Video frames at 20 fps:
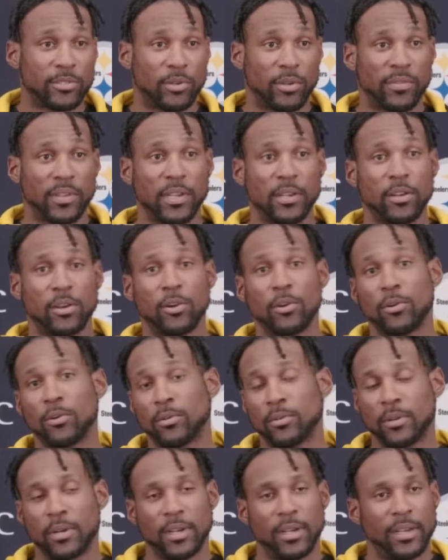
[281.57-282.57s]
So if you
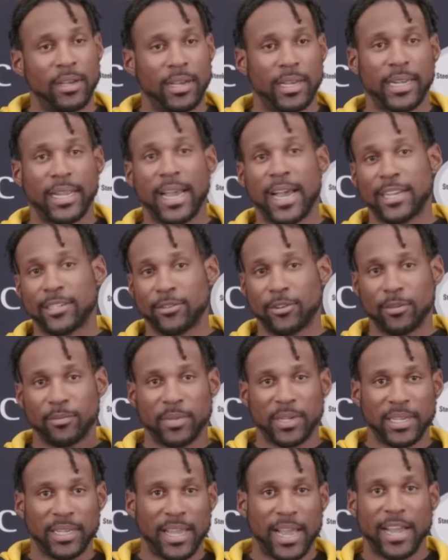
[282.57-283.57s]
know a guy's going
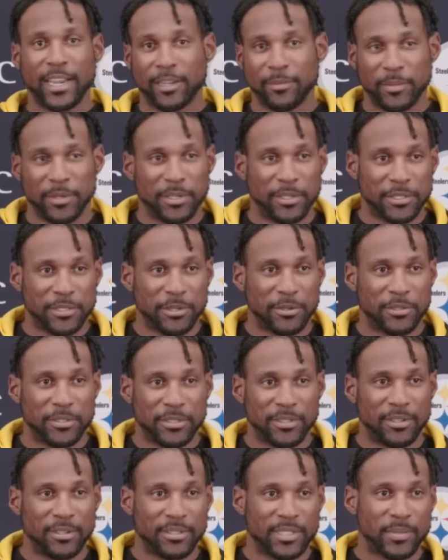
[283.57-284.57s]
to be lined up in a
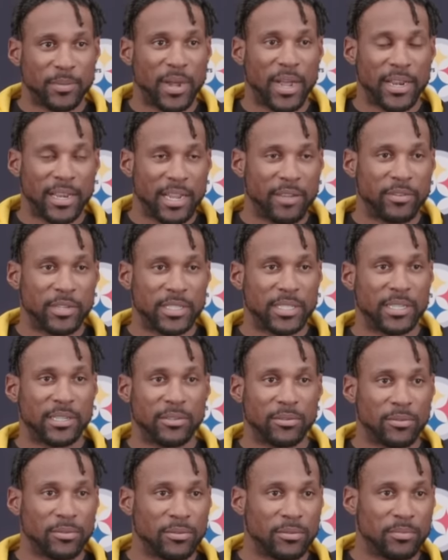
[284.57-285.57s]
certain spot every
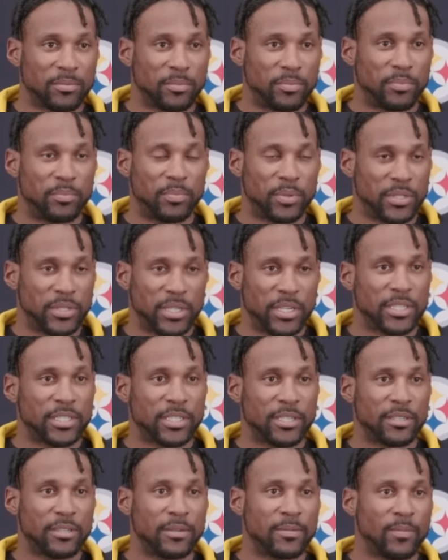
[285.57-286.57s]
single
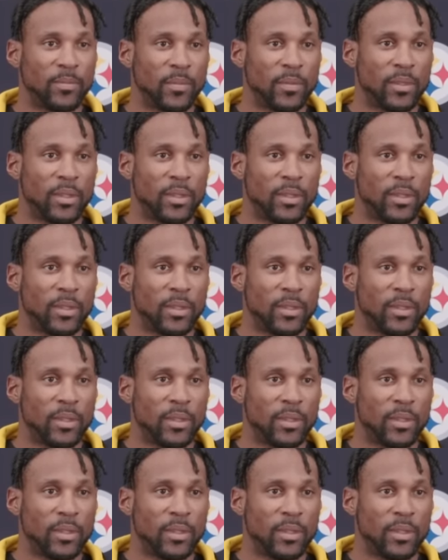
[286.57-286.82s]
position,